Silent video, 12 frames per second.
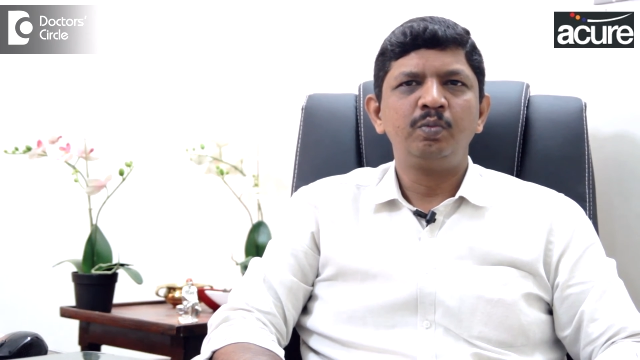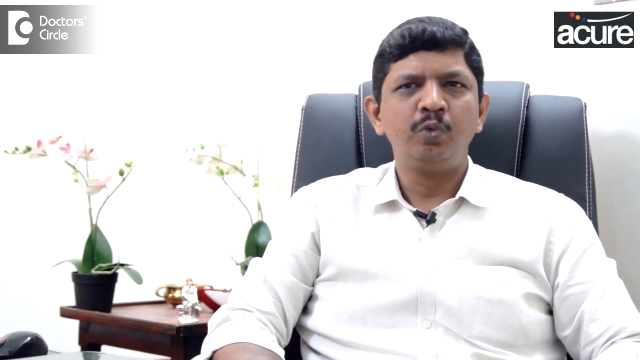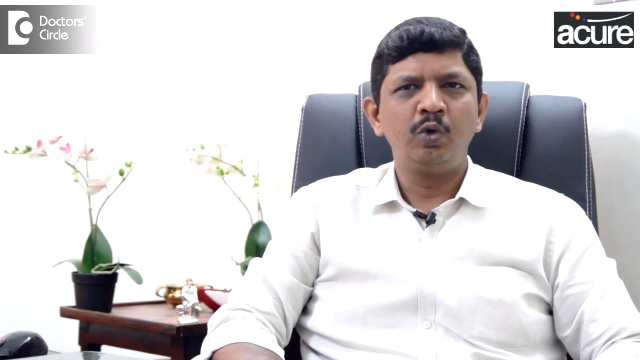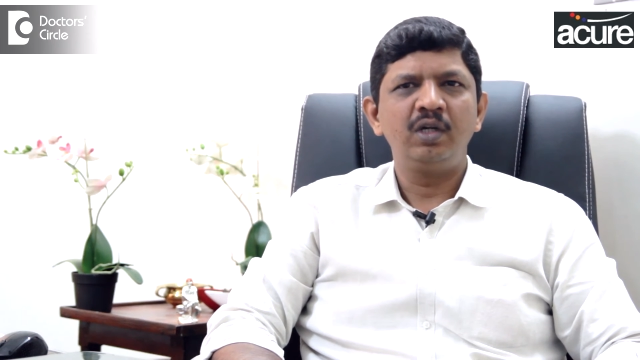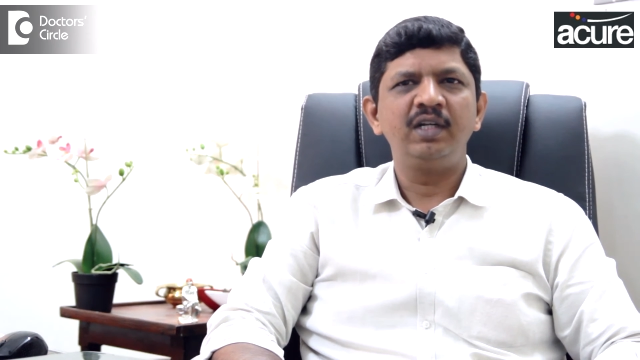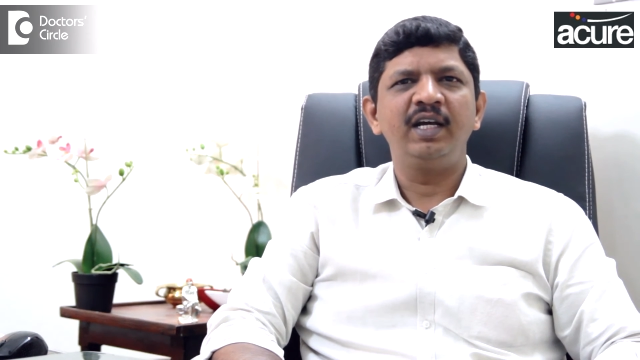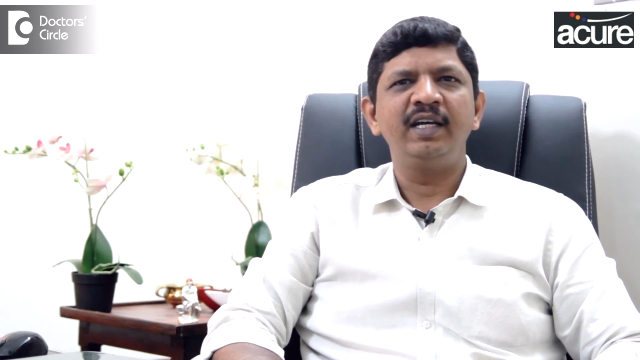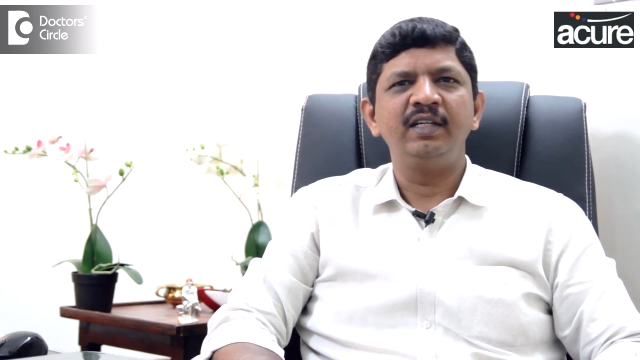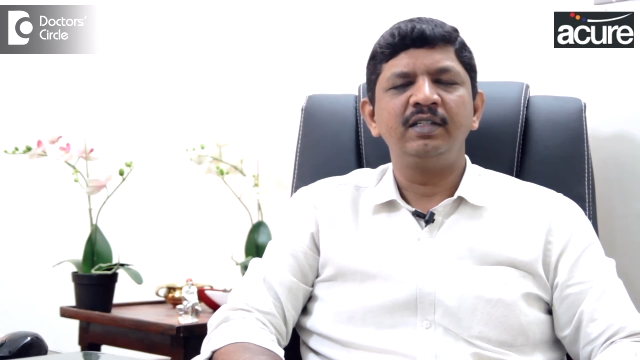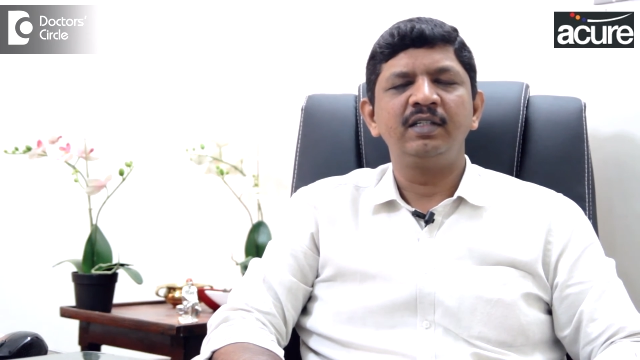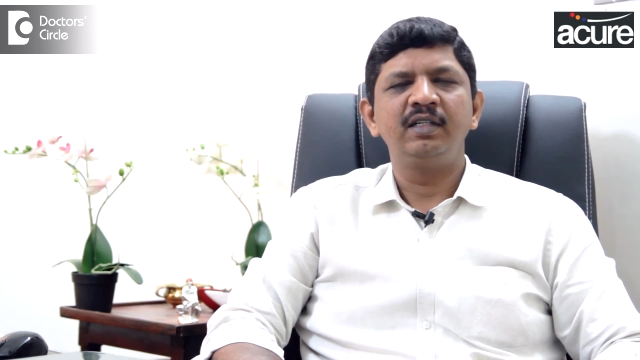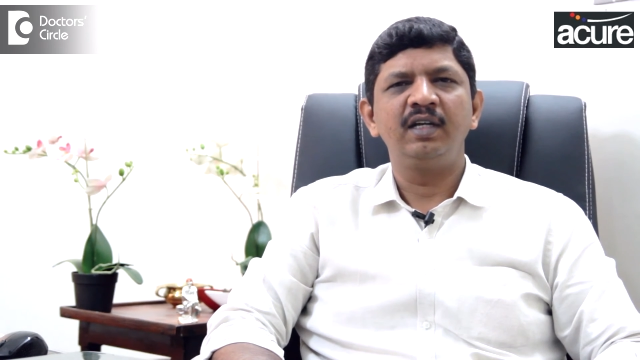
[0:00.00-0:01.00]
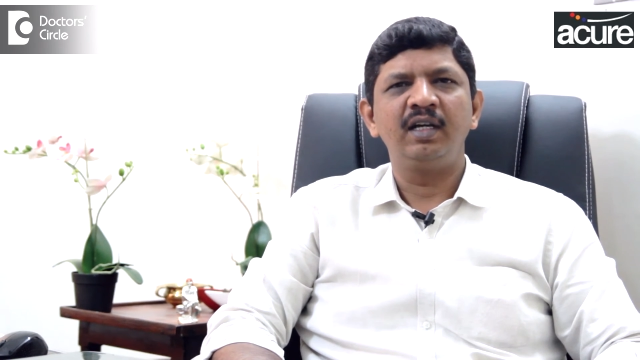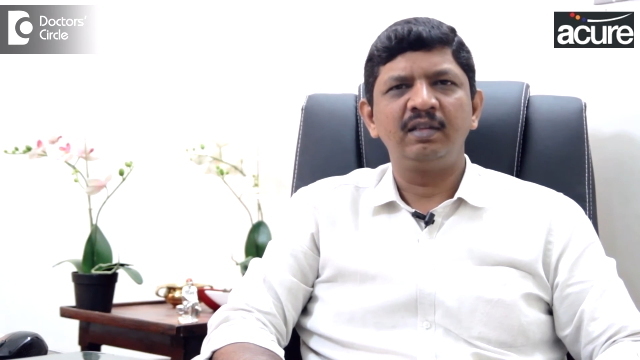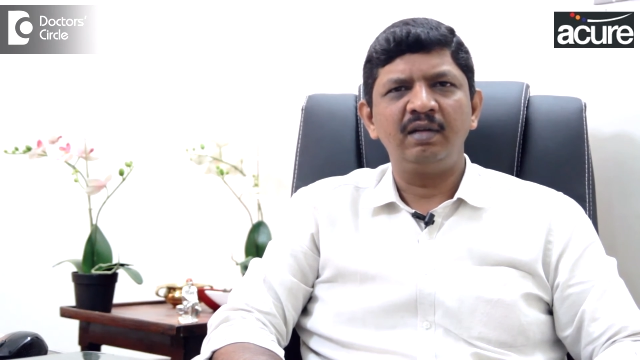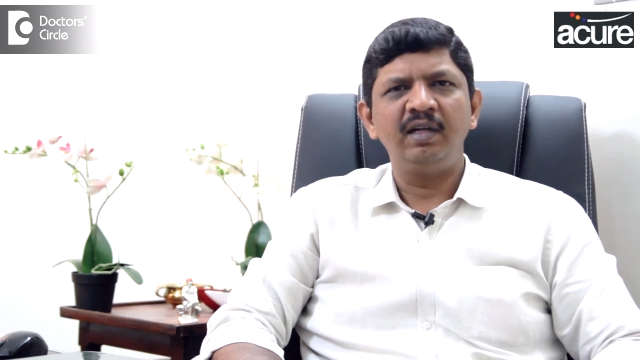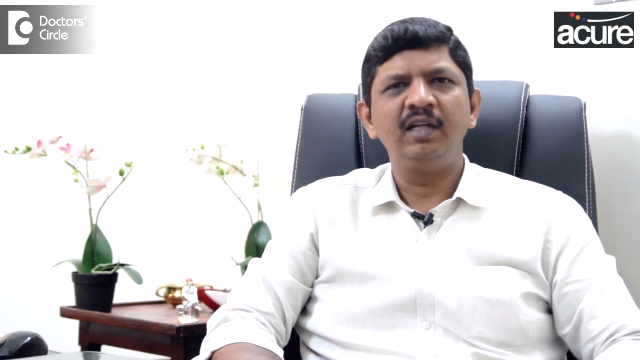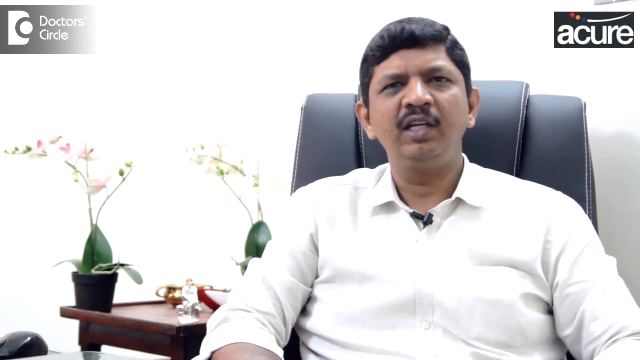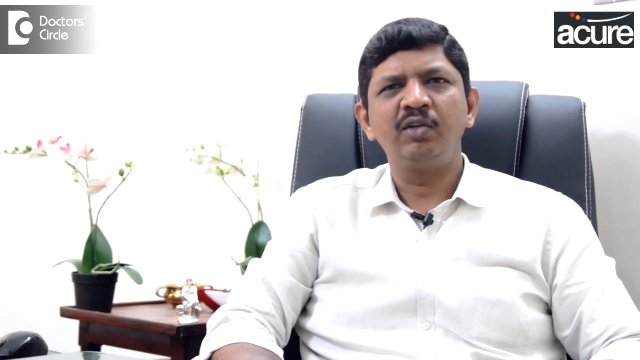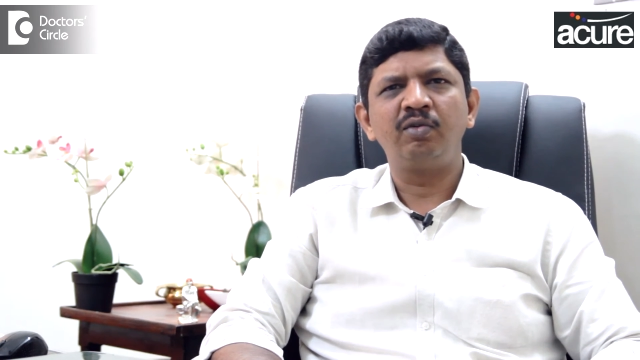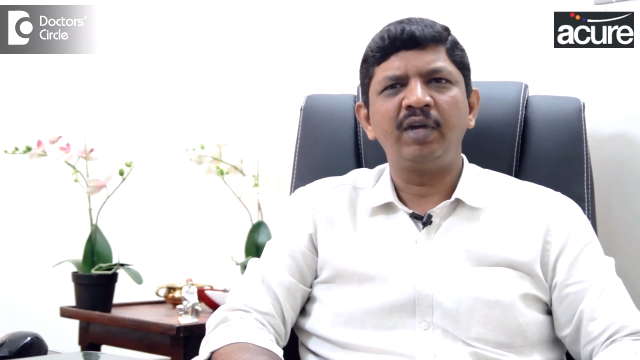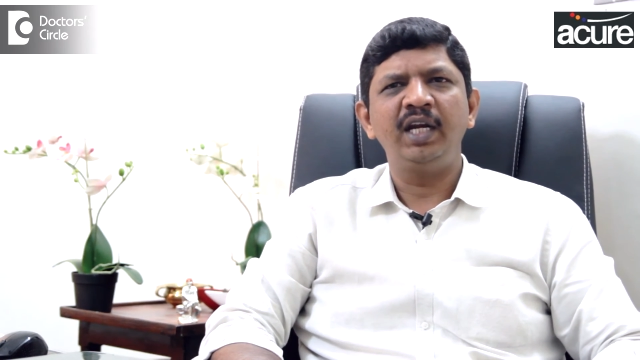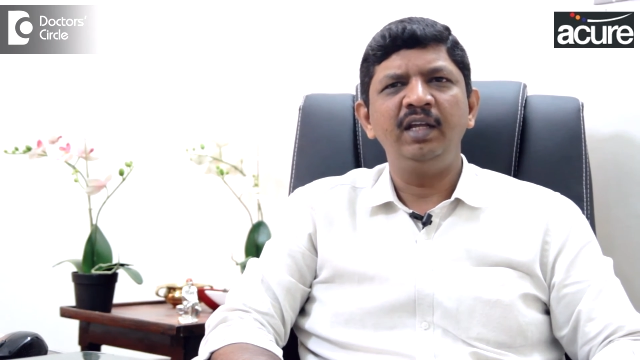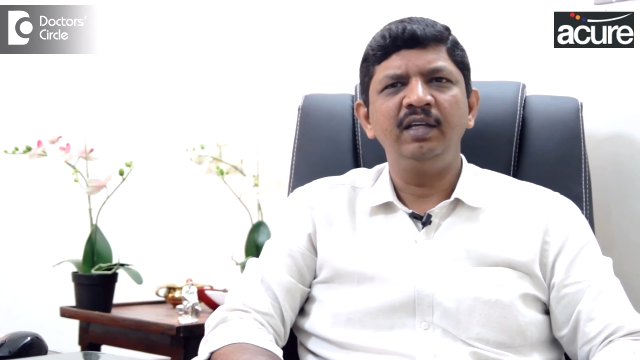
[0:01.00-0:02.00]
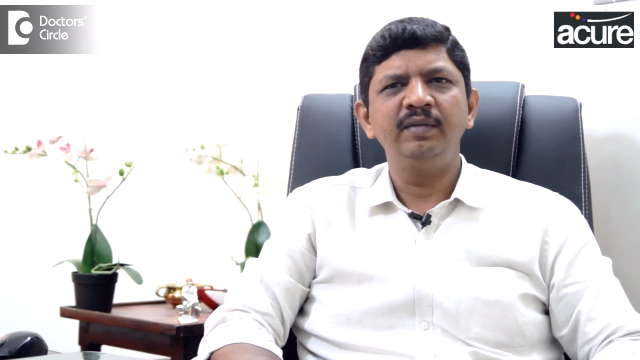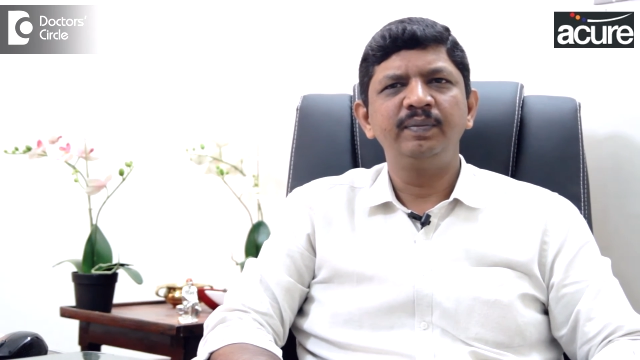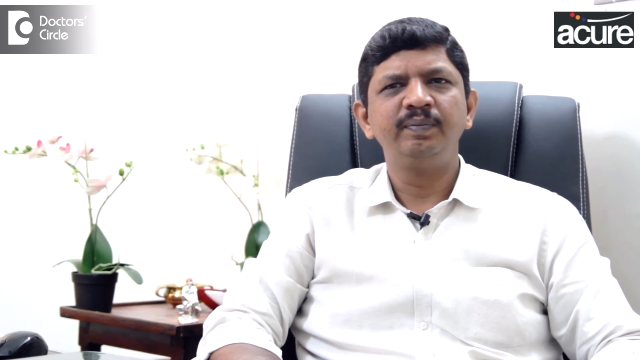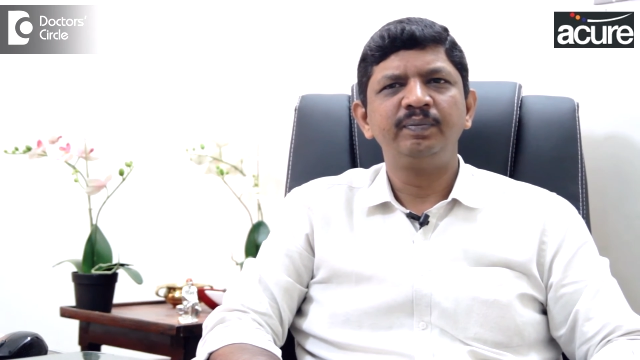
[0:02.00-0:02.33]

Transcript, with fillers: poor diet, athletic training,